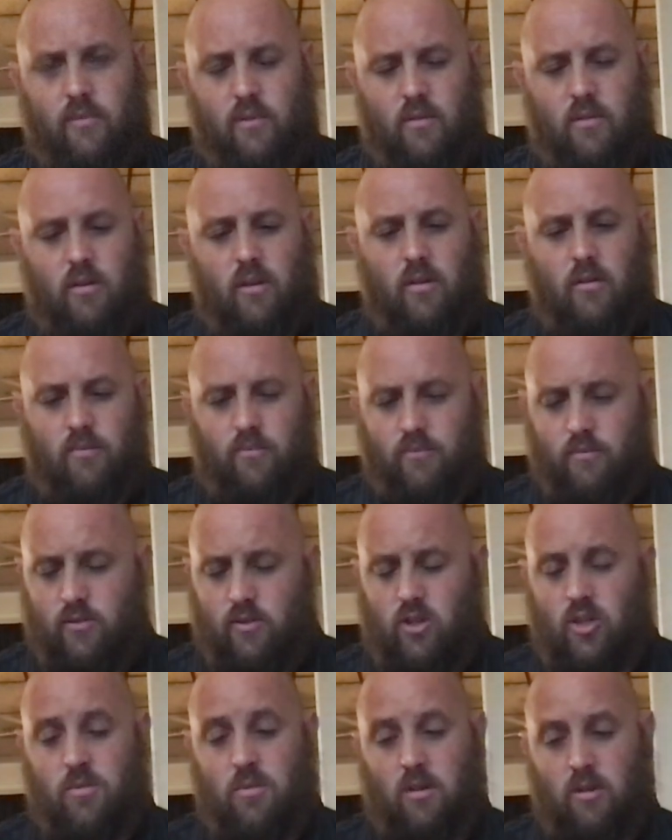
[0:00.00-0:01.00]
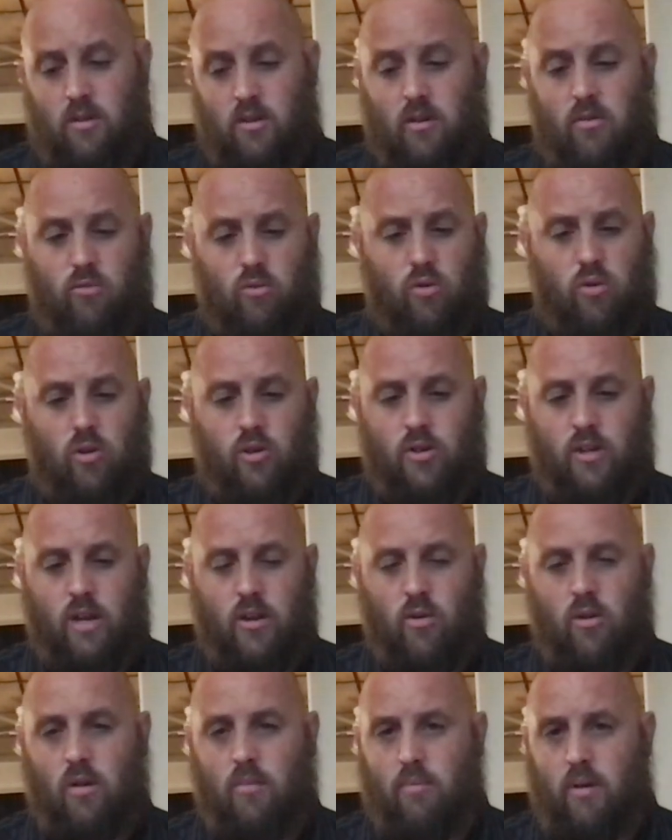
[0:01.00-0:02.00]
well, excuse me, good rulers ain't
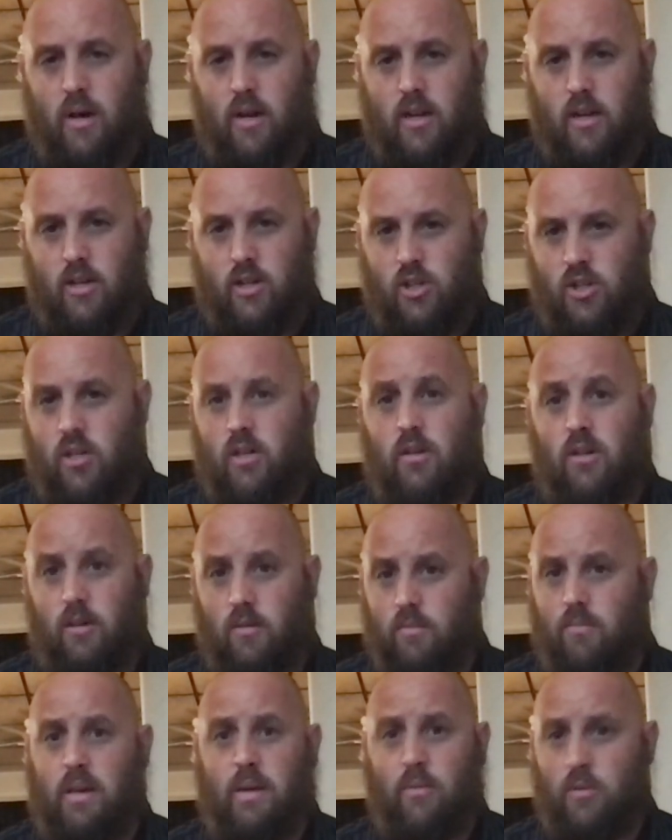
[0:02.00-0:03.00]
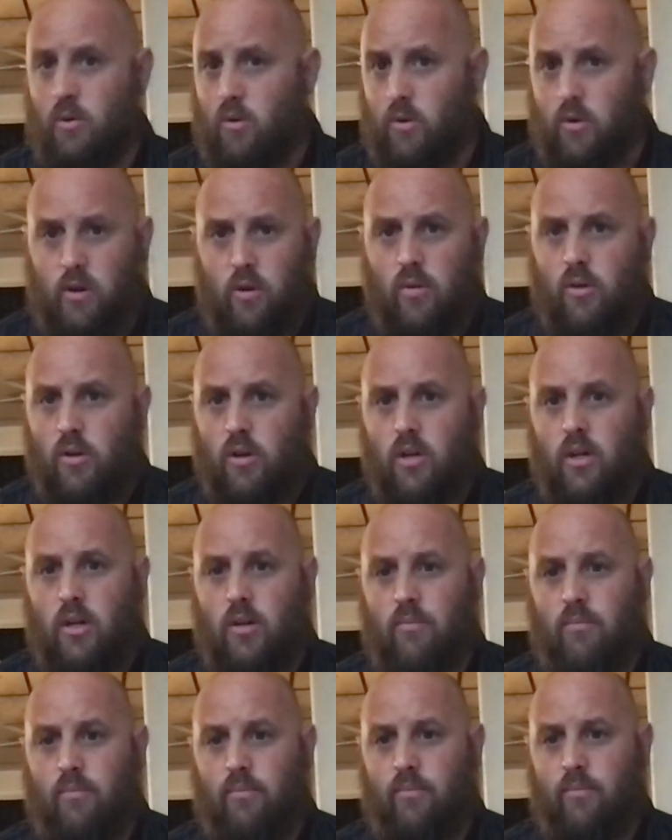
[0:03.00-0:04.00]
going to punish people who are doing good.
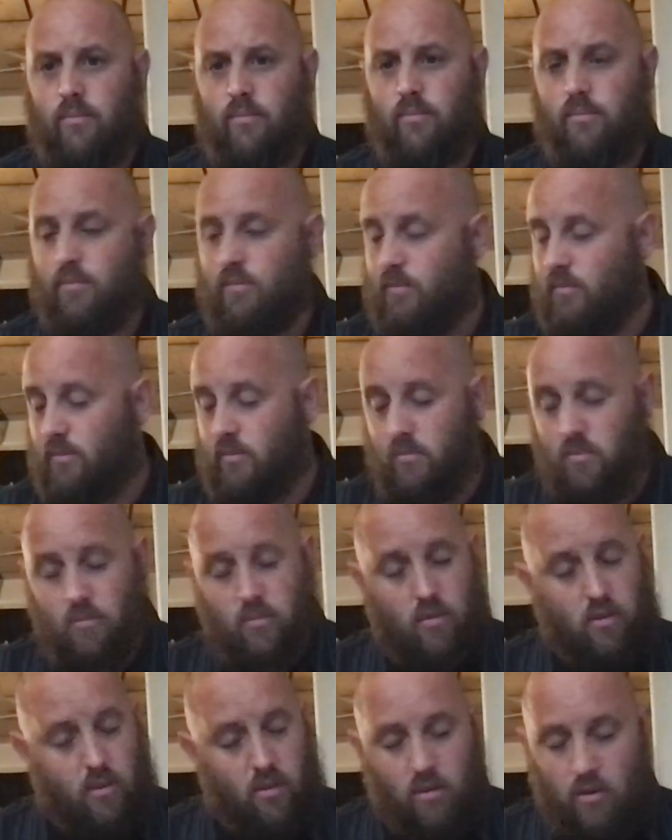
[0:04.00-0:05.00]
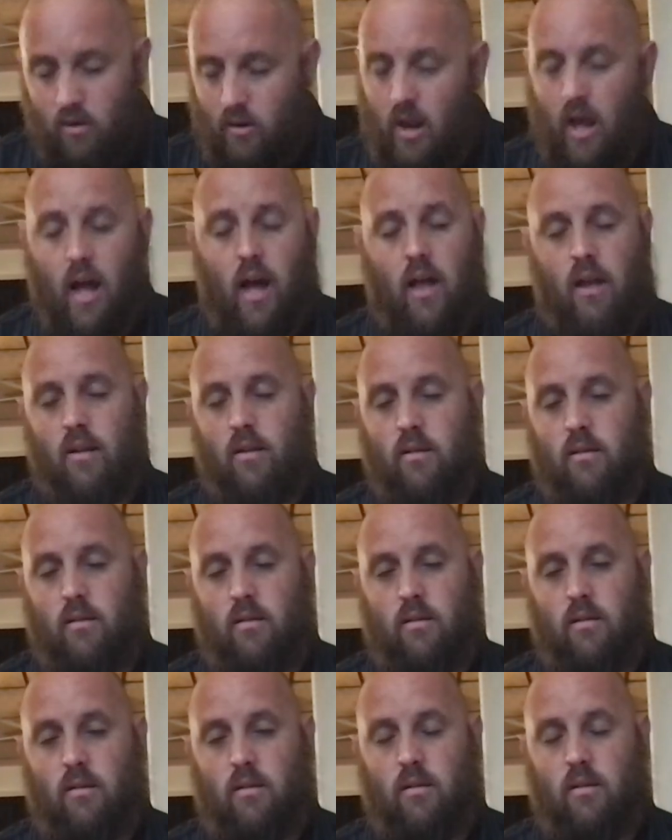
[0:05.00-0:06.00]
They're not.
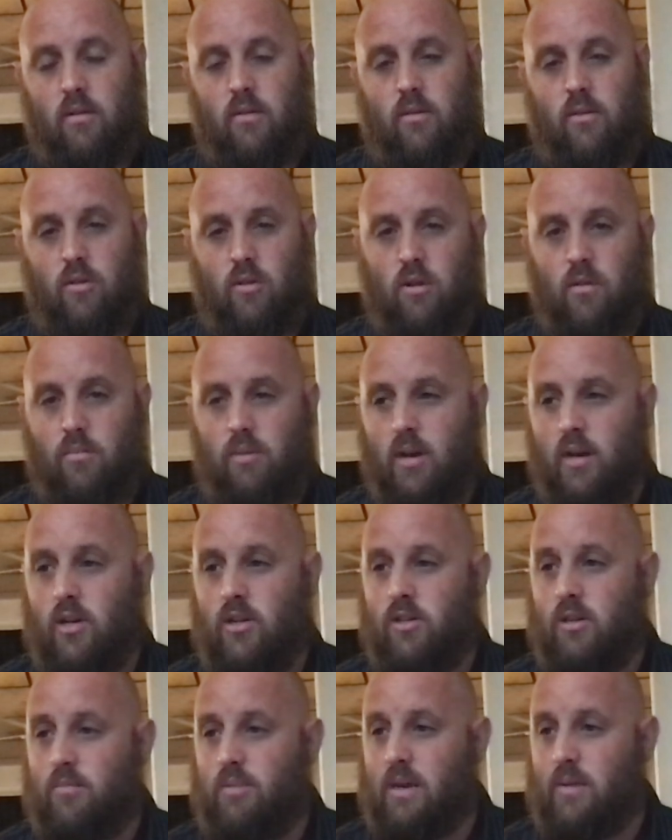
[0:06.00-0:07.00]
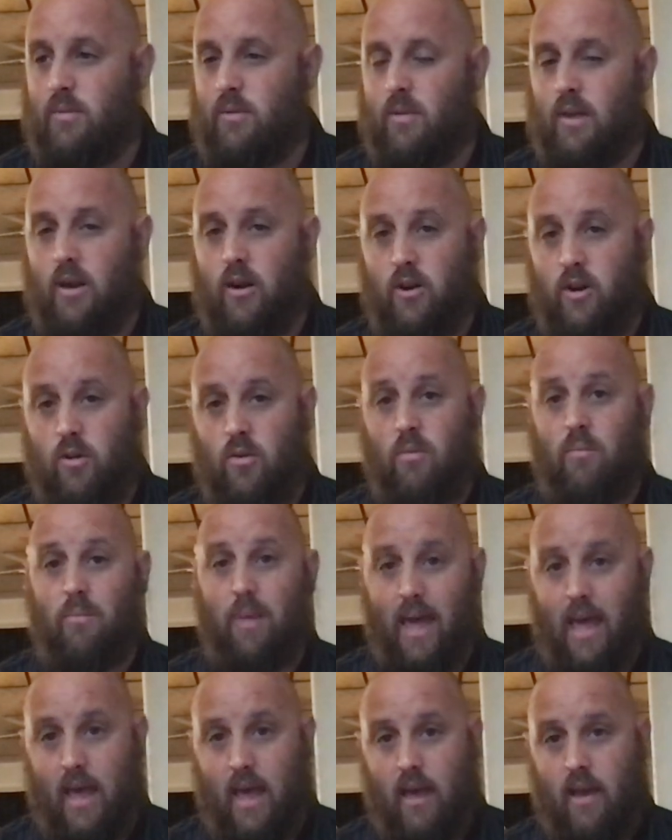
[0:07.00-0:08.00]
They're going to punish the people that are doing
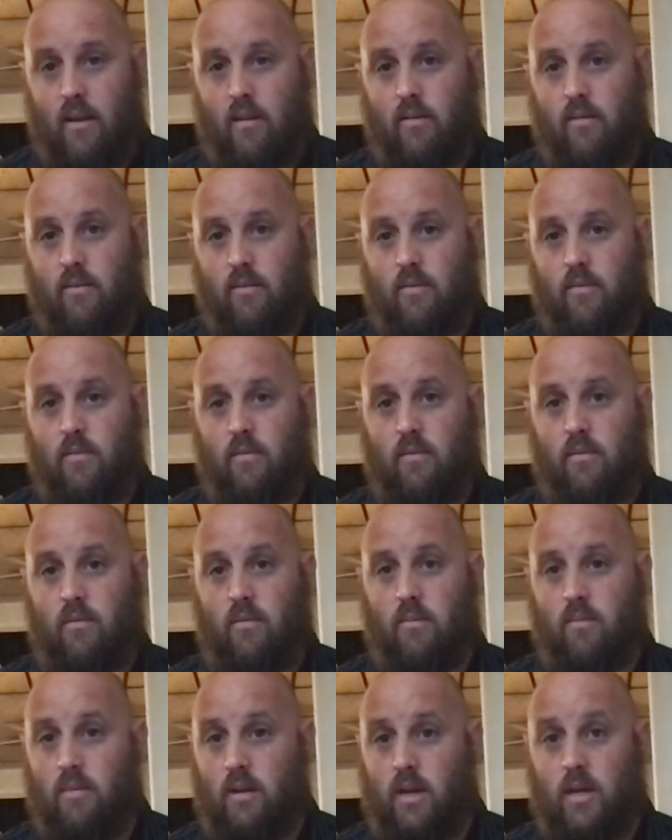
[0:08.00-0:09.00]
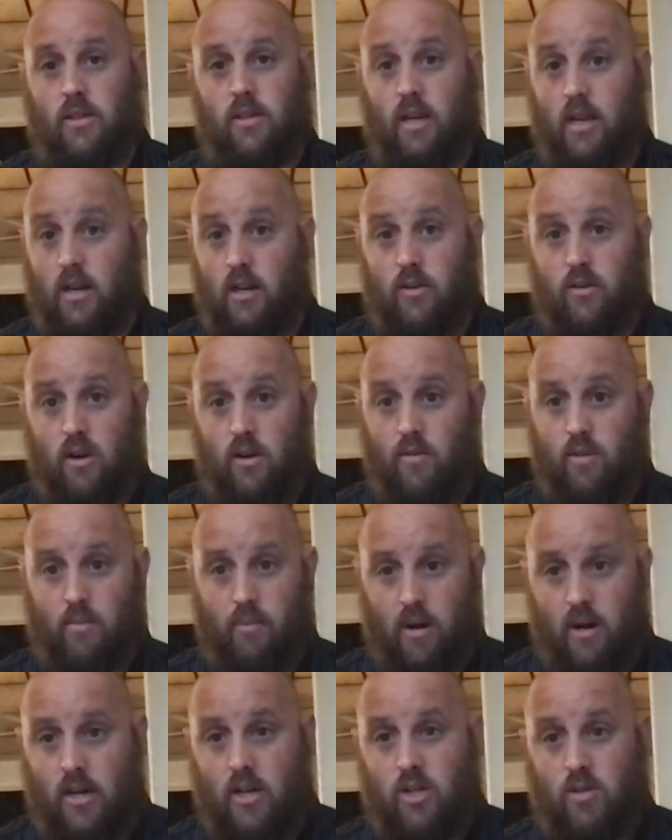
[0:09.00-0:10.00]
bad because they deserve the
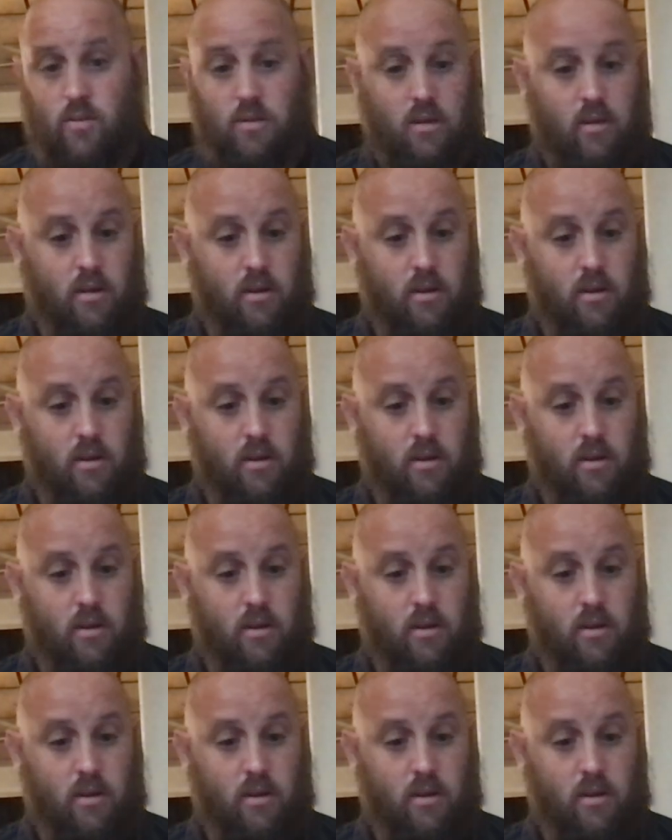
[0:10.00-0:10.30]
punishment.